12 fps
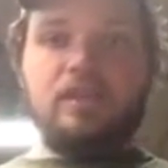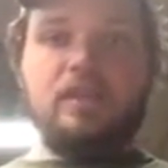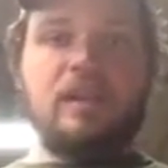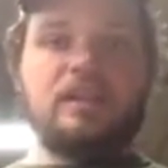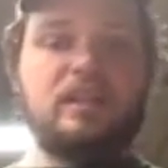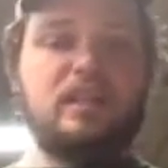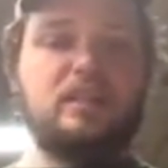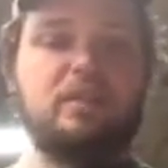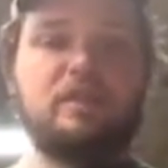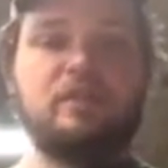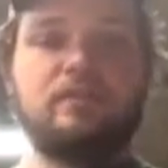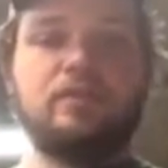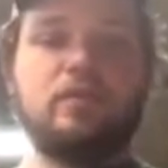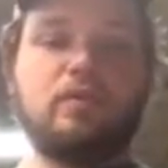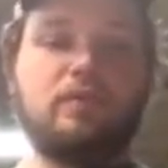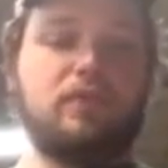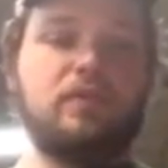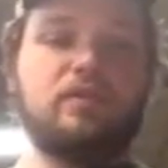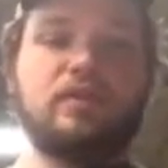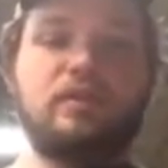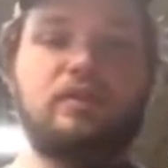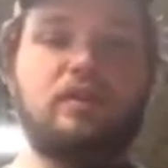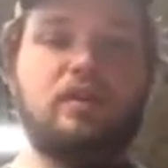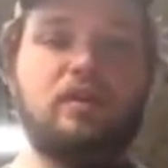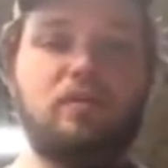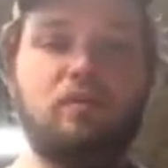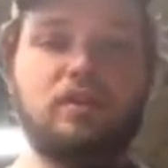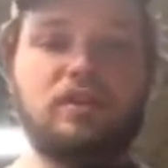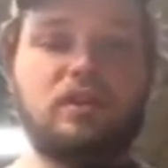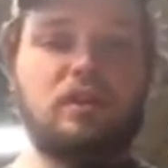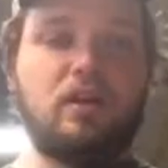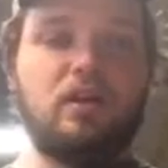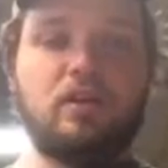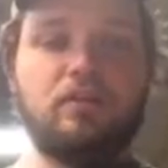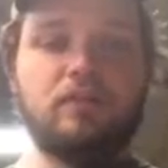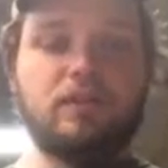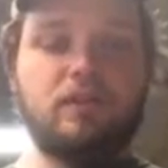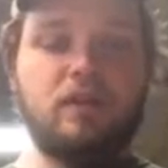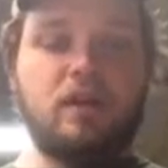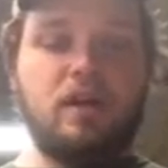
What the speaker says: That's an expensive tool if you're just one saw owner,